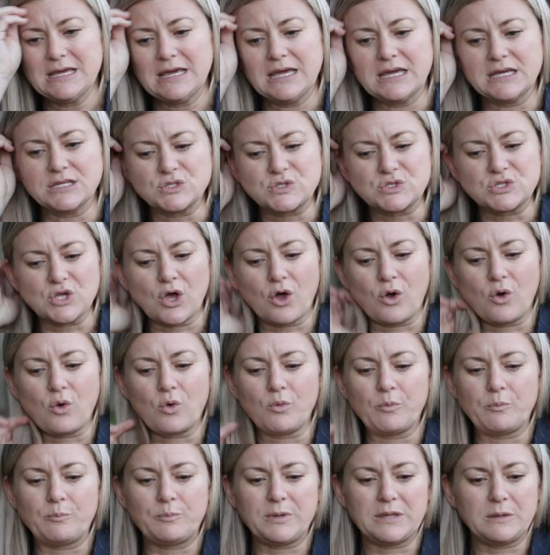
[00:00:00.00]
And
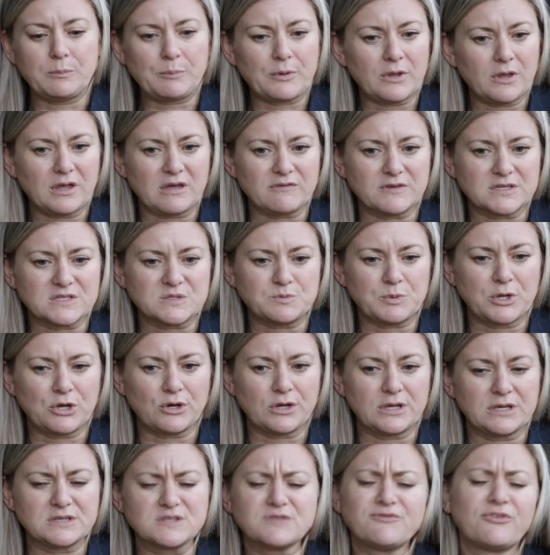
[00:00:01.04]
so people have
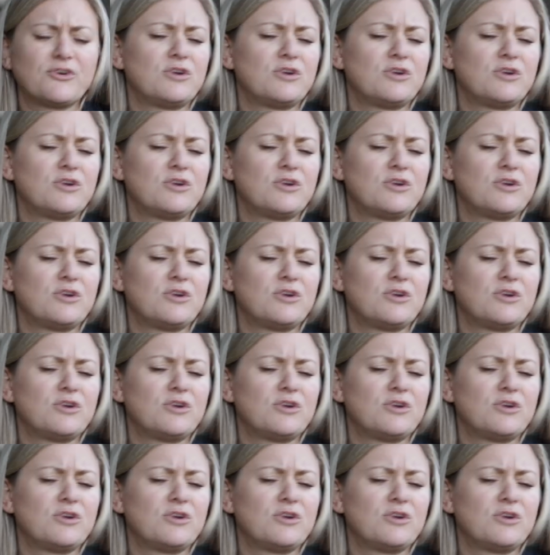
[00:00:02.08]
experienced,